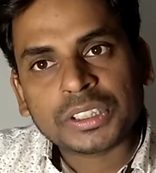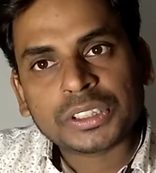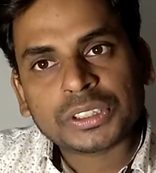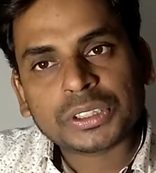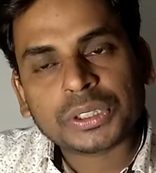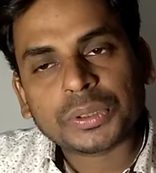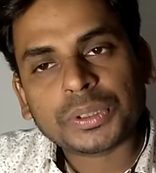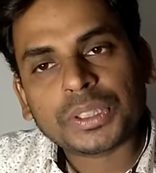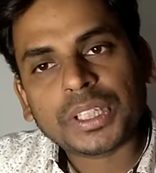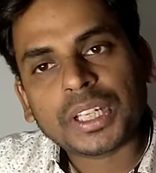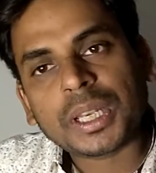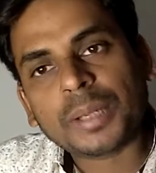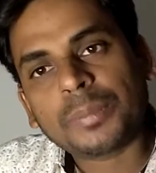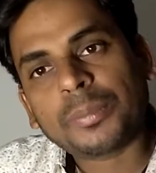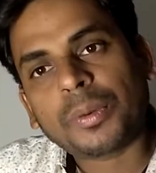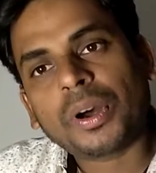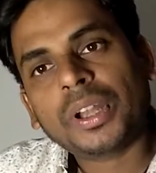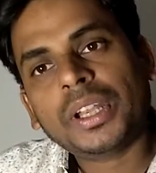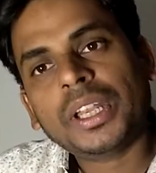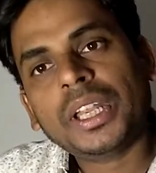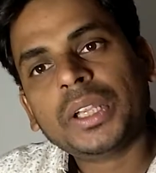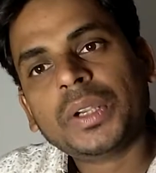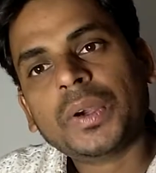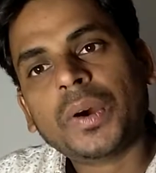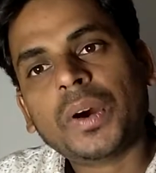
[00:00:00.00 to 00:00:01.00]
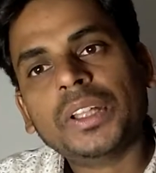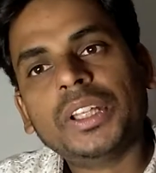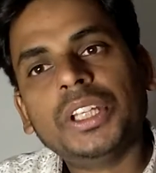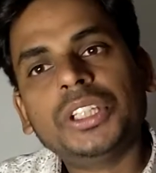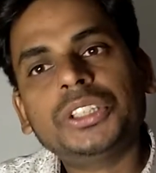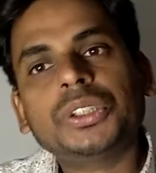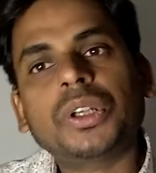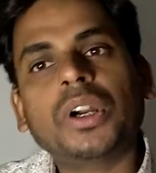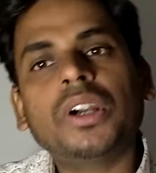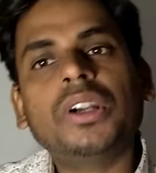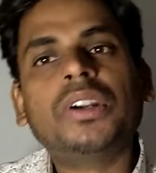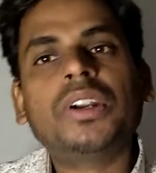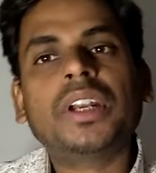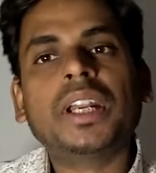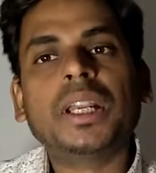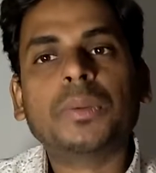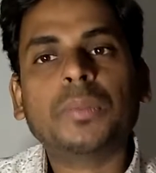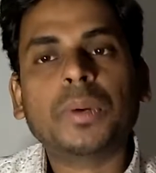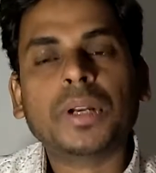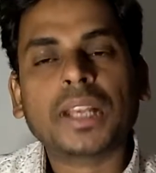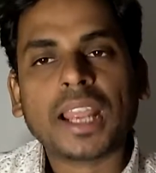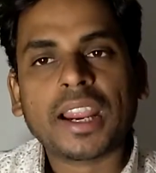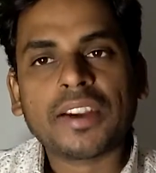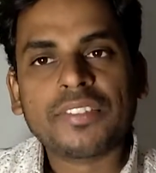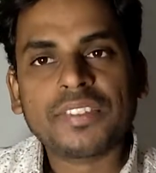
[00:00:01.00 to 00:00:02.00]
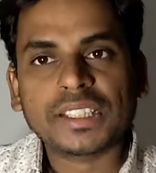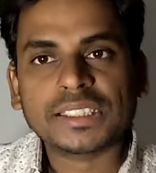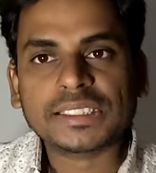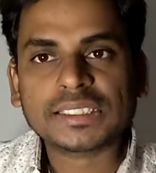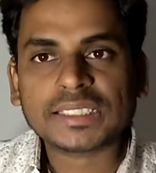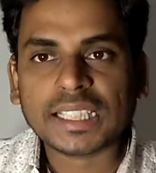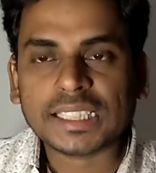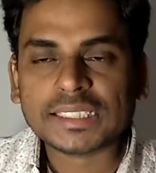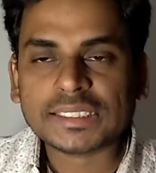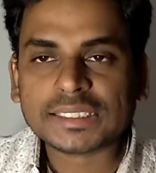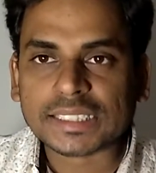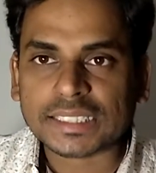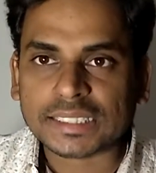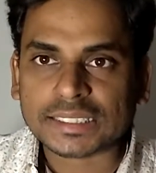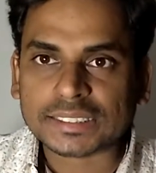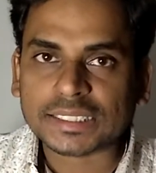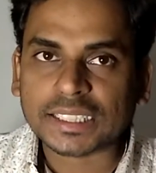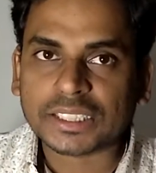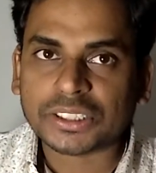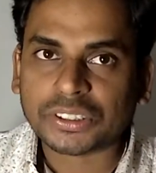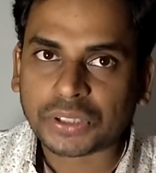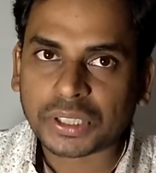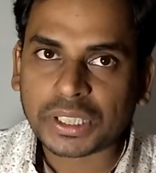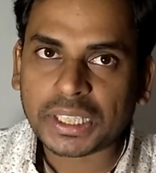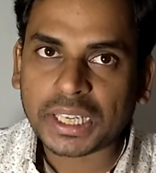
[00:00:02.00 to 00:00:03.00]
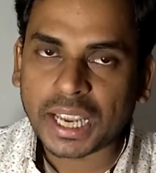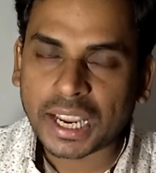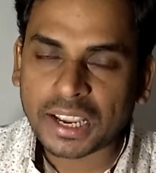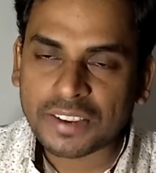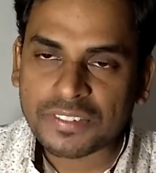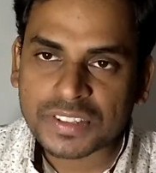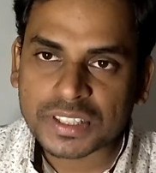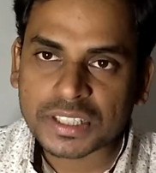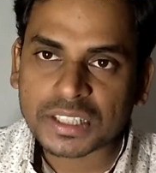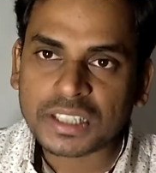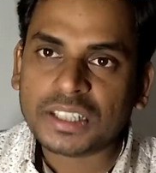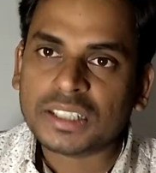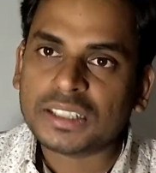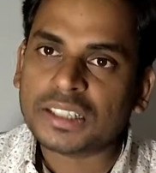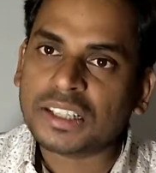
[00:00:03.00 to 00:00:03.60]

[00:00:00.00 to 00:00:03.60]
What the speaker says: So the mnemonic or the short trick what I have discussed is the three F's.